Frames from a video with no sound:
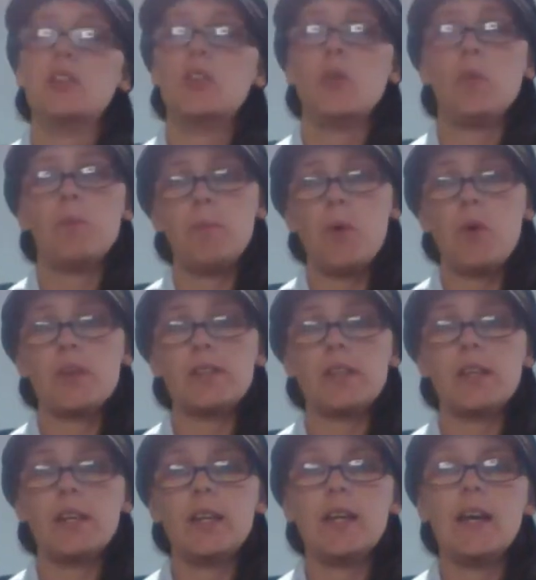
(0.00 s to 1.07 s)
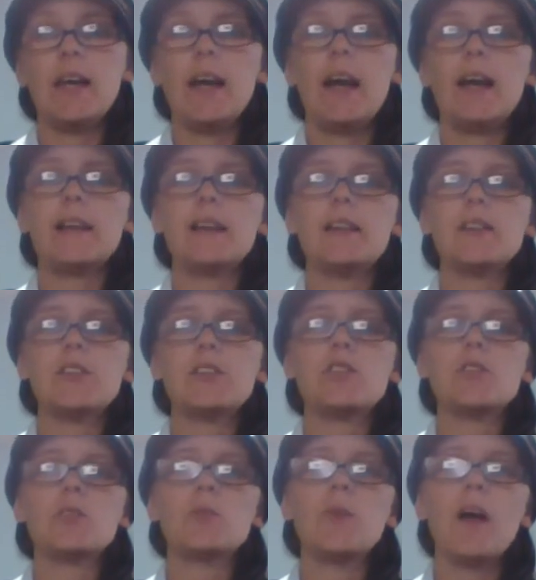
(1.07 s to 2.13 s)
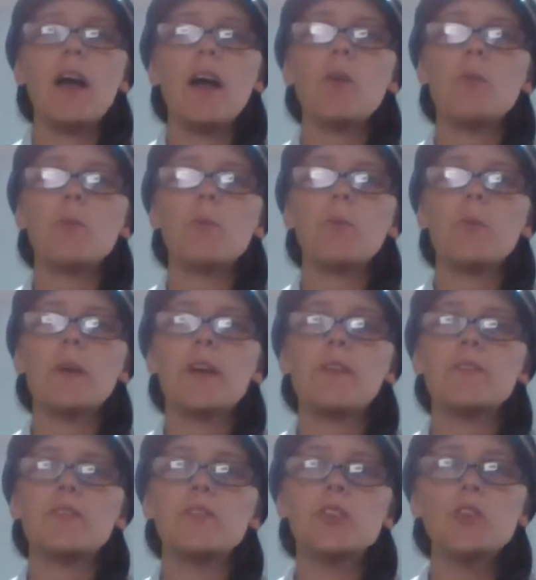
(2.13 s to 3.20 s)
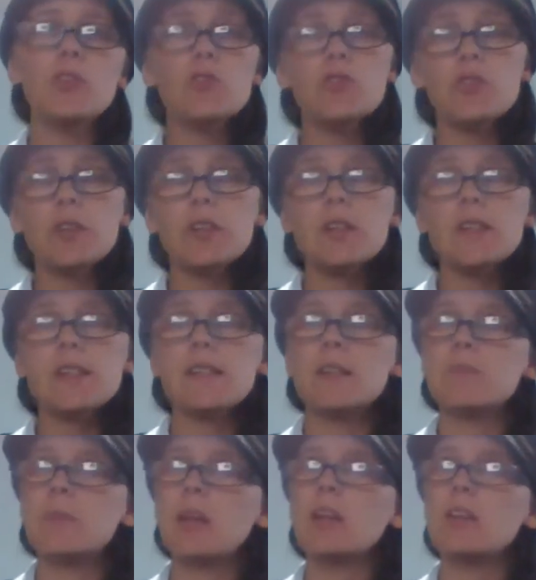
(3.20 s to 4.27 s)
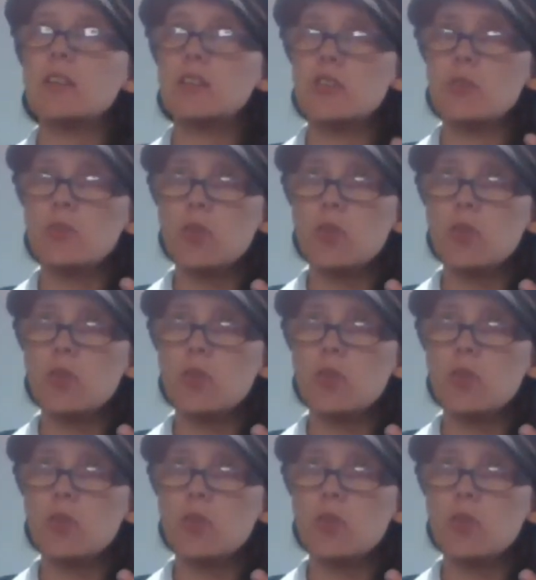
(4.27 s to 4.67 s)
your body, and it's to help with nutrients and makes you